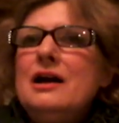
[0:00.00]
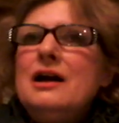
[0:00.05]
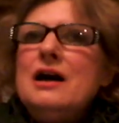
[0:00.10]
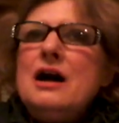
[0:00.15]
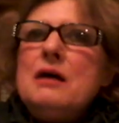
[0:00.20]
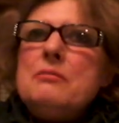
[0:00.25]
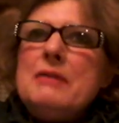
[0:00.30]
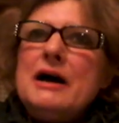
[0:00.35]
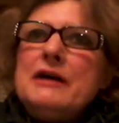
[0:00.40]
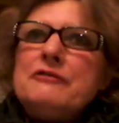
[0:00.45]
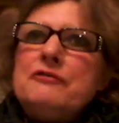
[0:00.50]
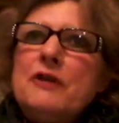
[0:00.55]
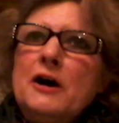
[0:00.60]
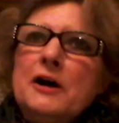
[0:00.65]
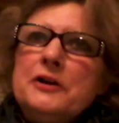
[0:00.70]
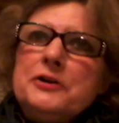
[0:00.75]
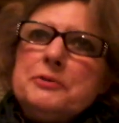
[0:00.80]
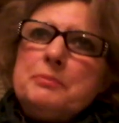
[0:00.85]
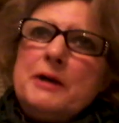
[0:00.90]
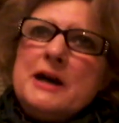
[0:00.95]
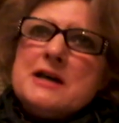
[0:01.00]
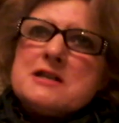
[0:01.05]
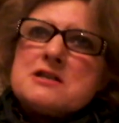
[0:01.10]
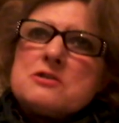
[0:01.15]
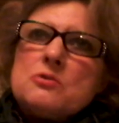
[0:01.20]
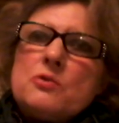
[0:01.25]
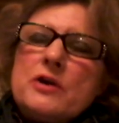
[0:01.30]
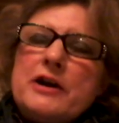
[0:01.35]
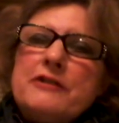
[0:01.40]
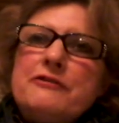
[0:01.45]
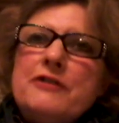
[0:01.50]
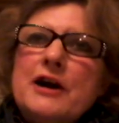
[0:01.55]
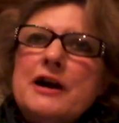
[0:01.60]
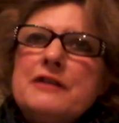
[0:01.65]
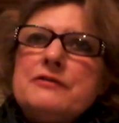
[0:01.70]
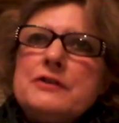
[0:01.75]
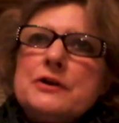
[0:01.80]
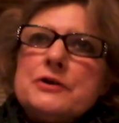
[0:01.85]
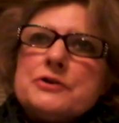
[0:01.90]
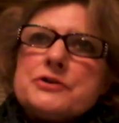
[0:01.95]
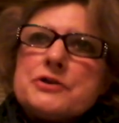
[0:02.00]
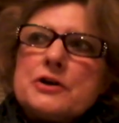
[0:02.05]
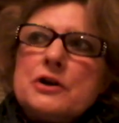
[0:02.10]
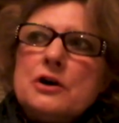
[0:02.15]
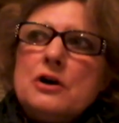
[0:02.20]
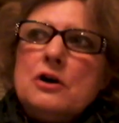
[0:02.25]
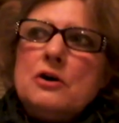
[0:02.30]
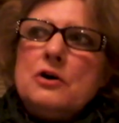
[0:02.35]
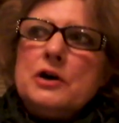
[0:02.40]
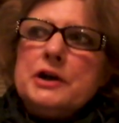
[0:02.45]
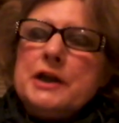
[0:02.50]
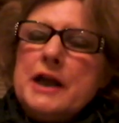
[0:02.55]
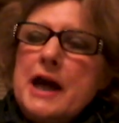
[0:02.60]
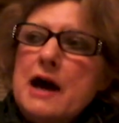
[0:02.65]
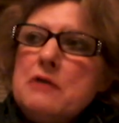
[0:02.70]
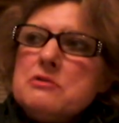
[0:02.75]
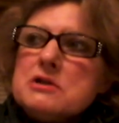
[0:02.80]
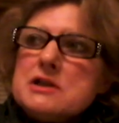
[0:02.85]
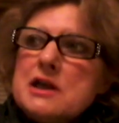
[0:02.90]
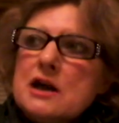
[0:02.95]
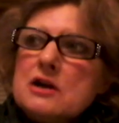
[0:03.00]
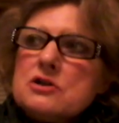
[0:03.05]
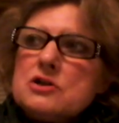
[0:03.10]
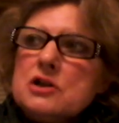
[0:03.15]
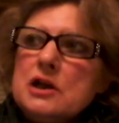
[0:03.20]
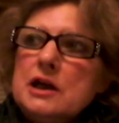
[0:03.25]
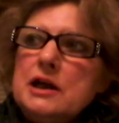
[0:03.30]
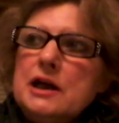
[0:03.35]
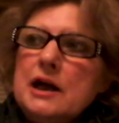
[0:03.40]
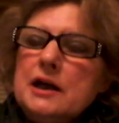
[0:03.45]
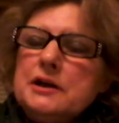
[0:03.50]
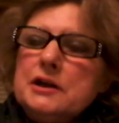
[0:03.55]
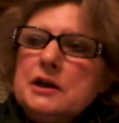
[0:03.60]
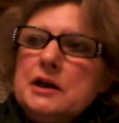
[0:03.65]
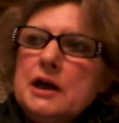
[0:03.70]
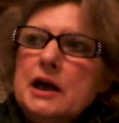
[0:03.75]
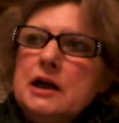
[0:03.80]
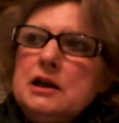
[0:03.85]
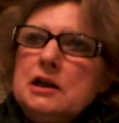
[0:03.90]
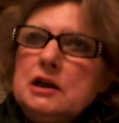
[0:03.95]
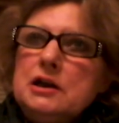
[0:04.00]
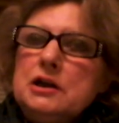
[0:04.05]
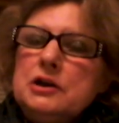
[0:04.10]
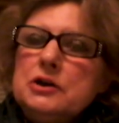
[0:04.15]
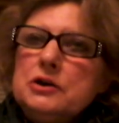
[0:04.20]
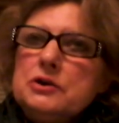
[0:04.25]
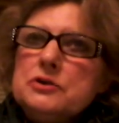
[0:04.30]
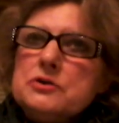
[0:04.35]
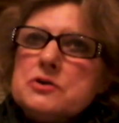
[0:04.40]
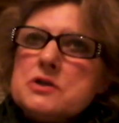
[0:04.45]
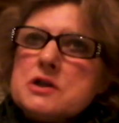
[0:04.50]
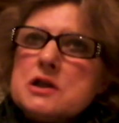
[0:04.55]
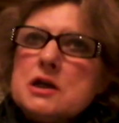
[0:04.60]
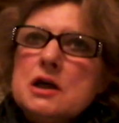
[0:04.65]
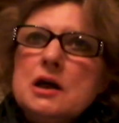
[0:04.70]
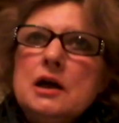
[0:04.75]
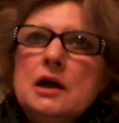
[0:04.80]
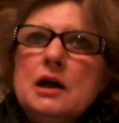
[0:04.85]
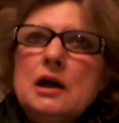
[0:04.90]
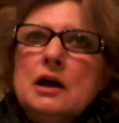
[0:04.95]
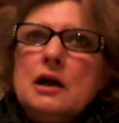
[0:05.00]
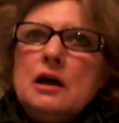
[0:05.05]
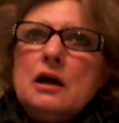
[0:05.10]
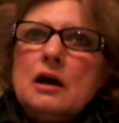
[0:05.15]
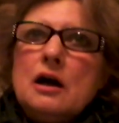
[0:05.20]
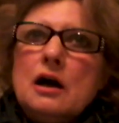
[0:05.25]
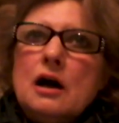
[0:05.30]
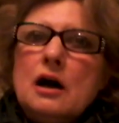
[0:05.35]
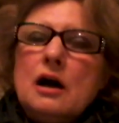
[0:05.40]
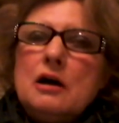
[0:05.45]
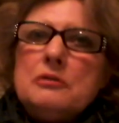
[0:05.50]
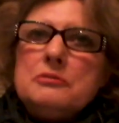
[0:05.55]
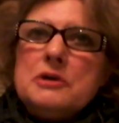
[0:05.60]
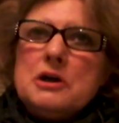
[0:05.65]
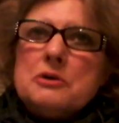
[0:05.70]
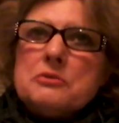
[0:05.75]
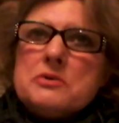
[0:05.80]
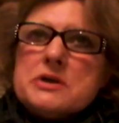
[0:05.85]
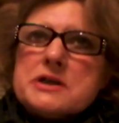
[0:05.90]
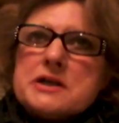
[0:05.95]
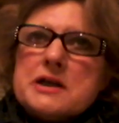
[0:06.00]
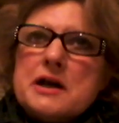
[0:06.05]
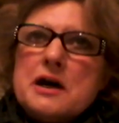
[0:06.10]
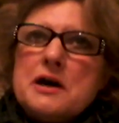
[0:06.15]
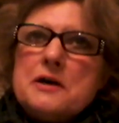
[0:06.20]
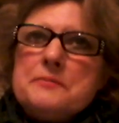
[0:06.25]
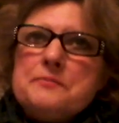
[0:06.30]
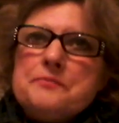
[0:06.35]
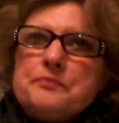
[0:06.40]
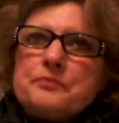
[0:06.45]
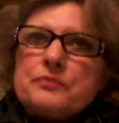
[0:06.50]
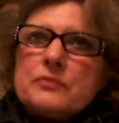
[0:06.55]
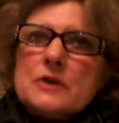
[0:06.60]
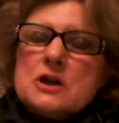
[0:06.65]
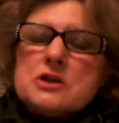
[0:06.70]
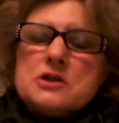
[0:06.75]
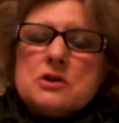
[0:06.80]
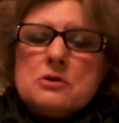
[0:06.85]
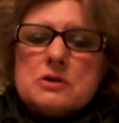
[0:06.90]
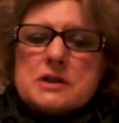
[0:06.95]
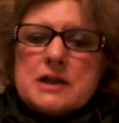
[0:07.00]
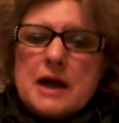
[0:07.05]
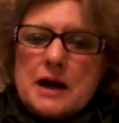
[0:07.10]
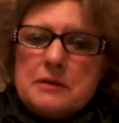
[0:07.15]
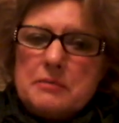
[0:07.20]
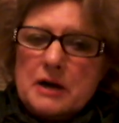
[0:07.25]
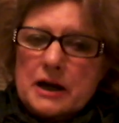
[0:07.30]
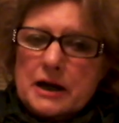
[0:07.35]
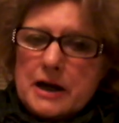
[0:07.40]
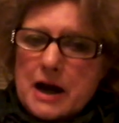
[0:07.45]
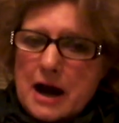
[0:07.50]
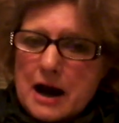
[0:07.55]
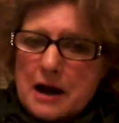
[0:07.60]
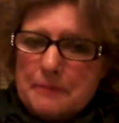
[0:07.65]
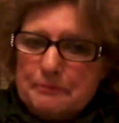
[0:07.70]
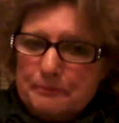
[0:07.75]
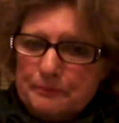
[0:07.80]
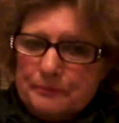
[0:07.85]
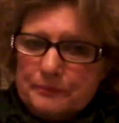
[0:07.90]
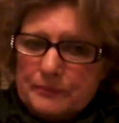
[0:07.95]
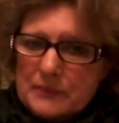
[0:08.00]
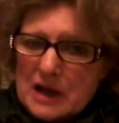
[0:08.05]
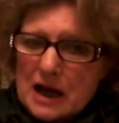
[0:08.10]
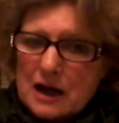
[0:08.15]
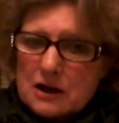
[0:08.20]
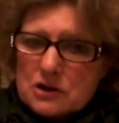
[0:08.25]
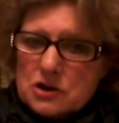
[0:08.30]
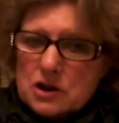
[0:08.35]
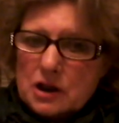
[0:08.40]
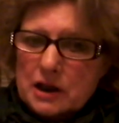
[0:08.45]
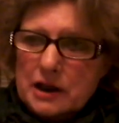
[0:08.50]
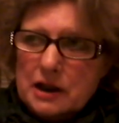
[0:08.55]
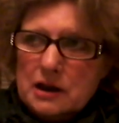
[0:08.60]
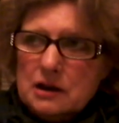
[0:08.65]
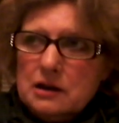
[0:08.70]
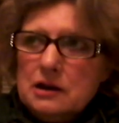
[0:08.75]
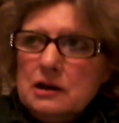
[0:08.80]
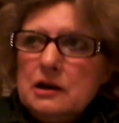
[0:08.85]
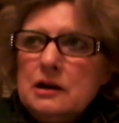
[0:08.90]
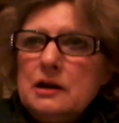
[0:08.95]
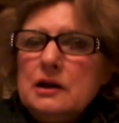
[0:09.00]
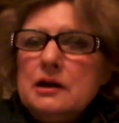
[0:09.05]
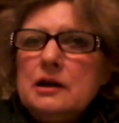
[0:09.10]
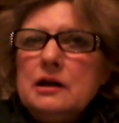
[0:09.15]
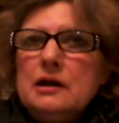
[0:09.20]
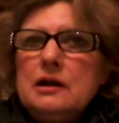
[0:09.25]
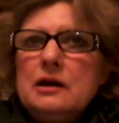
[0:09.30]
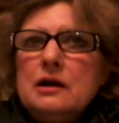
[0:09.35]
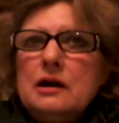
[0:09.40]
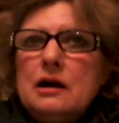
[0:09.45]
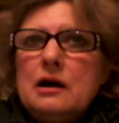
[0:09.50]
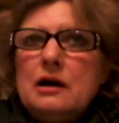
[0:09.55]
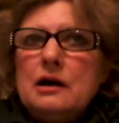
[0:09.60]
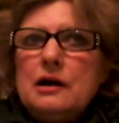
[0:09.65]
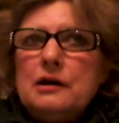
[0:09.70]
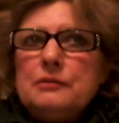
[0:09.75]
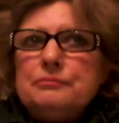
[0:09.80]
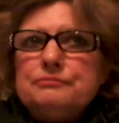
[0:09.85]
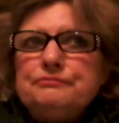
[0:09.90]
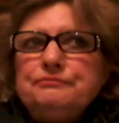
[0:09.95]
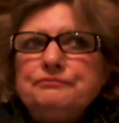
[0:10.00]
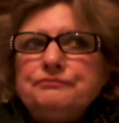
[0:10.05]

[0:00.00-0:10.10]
My father passed away 5 years ago, and that was actually on the nightly news. It was a suicide by cop, actually. My